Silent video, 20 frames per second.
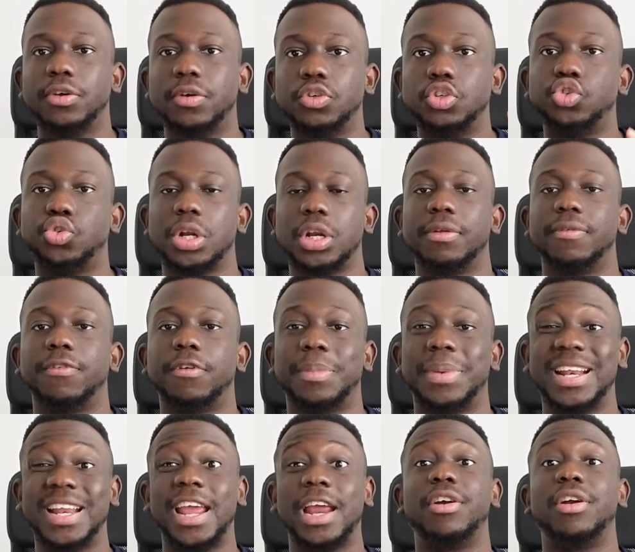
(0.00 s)
you're trading from
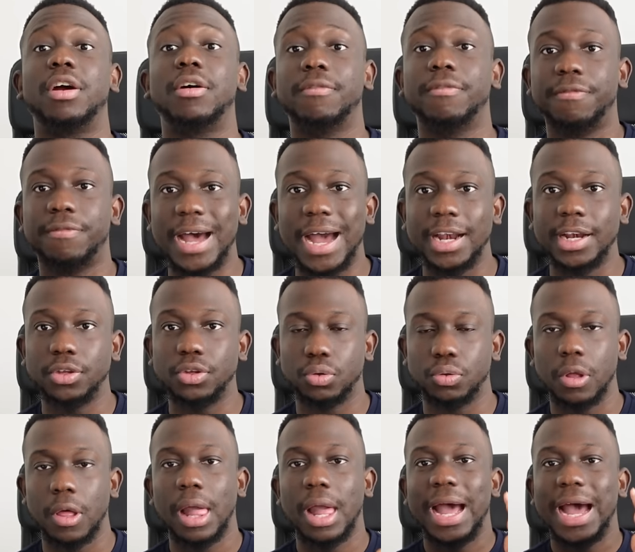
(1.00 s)
an area of value.